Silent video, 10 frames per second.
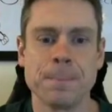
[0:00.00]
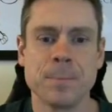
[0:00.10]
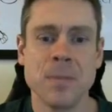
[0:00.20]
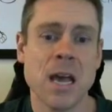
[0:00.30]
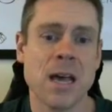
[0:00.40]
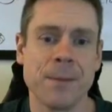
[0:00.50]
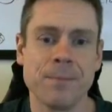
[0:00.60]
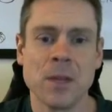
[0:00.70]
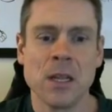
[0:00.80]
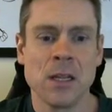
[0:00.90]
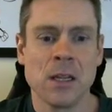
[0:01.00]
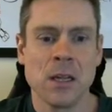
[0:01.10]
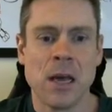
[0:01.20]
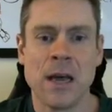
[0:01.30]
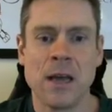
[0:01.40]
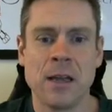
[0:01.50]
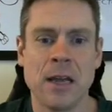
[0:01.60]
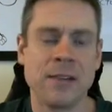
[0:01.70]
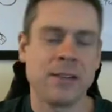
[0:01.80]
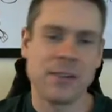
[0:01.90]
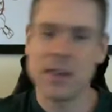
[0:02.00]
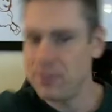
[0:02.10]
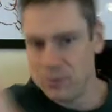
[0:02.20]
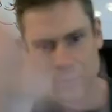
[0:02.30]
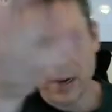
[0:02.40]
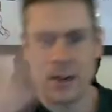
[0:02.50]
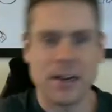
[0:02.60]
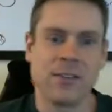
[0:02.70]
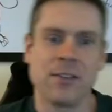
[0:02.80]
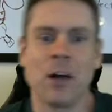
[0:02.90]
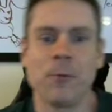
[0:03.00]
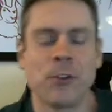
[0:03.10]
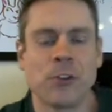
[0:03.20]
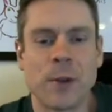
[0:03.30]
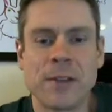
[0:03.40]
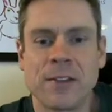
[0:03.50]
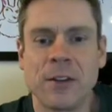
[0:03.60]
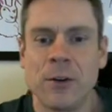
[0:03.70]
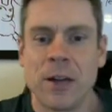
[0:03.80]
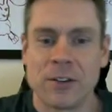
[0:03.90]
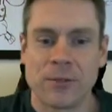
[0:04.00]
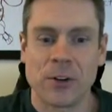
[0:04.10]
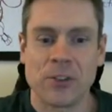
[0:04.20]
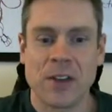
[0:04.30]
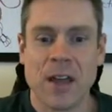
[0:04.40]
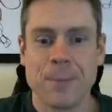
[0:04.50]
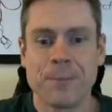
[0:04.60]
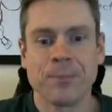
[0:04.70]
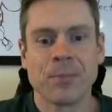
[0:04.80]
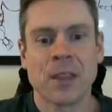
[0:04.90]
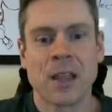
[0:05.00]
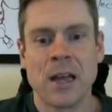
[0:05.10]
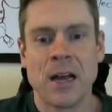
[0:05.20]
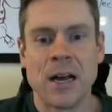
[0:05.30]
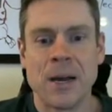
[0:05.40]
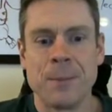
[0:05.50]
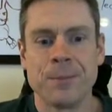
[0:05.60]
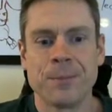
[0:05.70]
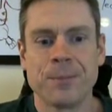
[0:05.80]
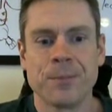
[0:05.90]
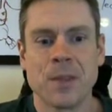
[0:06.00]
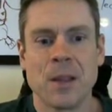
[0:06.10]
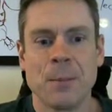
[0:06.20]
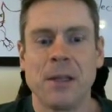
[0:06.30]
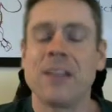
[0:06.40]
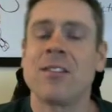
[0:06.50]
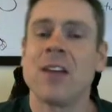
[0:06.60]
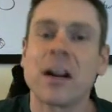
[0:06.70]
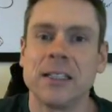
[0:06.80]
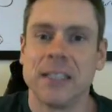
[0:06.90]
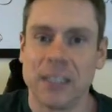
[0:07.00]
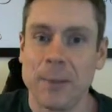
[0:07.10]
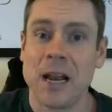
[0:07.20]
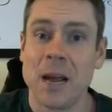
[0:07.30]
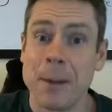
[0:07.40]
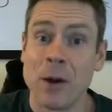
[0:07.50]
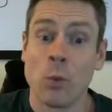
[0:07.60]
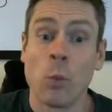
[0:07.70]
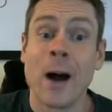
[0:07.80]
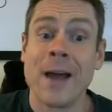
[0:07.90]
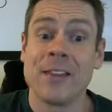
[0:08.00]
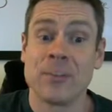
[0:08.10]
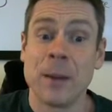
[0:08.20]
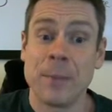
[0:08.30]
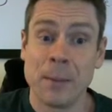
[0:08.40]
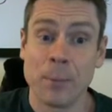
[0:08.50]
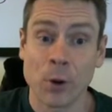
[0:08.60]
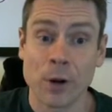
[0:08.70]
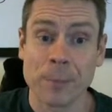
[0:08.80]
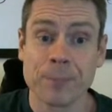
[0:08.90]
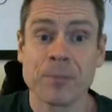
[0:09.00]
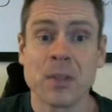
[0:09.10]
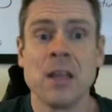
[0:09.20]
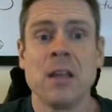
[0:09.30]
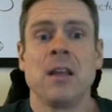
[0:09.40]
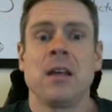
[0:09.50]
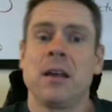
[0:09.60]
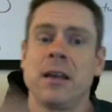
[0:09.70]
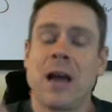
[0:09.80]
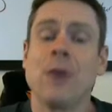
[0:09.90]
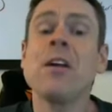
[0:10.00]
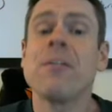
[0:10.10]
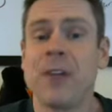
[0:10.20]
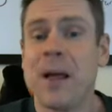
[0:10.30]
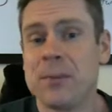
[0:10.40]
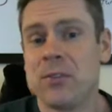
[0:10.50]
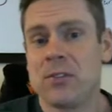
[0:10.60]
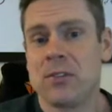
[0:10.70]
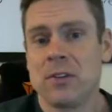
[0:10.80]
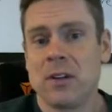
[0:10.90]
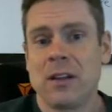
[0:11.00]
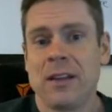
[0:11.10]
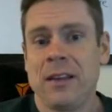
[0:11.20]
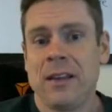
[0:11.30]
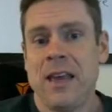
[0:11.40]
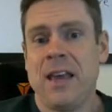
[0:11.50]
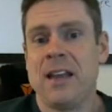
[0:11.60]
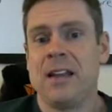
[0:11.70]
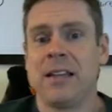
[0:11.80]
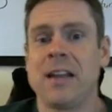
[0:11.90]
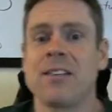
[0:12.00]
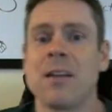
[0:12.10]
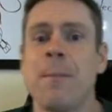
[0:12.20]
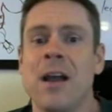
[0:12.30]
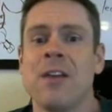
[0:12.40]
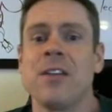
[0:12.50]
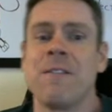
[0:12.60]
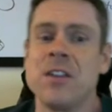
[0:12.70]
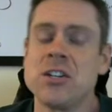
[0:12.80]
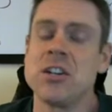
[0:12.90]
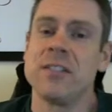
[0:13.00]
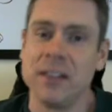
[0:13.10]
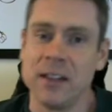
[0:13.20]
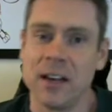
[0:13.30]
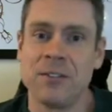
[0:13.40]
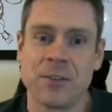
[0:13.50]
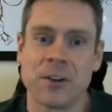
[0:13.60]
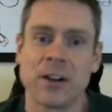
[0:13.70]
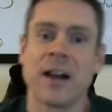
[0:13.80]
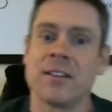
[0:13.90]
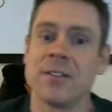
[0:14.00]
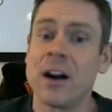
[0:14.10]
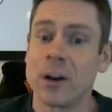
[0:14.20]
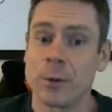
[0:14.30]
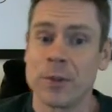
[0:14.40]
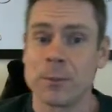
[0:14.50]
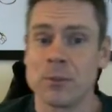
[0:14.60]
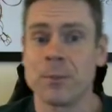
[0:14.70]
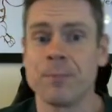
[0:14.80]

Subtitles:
yeah, as I said, right, it's helpful to write this out as a first step, but let's talk a little bit about why this might be important. Counting flops can let us compare the efficiency of different kinds of algorithms.